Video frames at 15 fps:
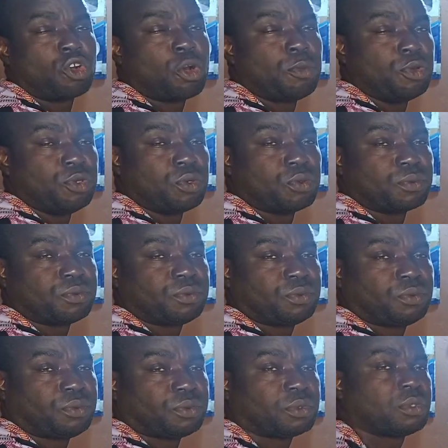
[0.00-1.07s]
W.
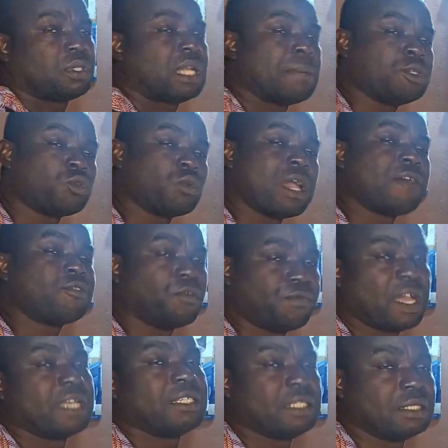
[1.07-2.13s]
That means we have to
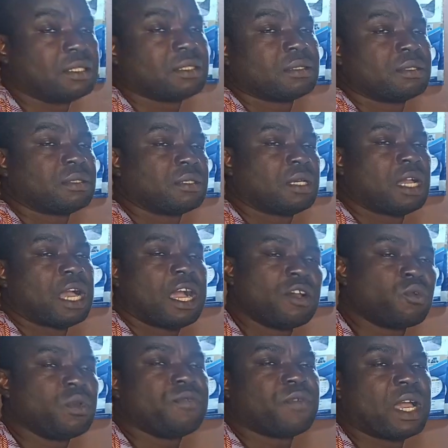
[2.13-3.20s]
find it. How
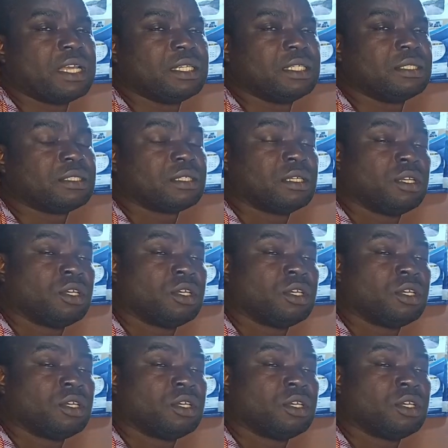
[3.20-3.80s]
do we find it?